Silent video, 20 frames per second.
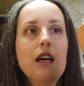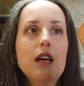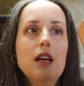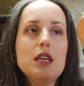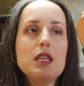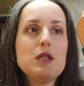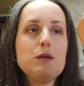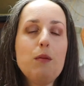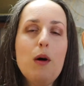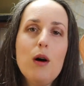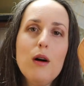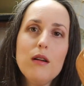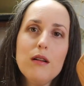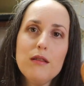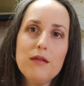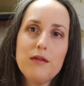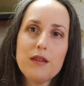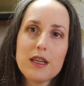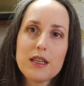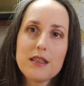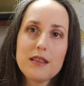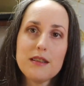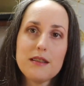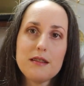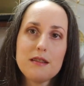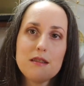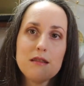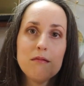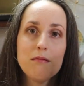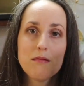small
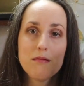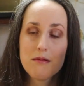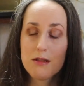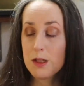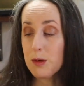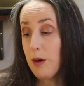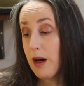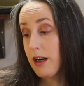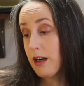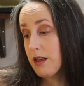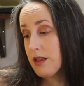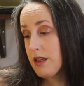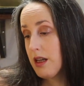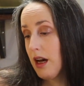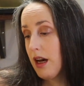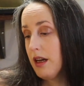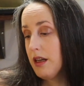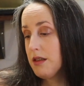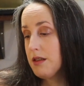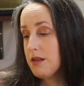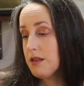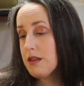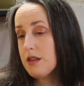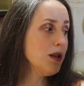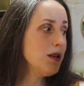versus sweater sized.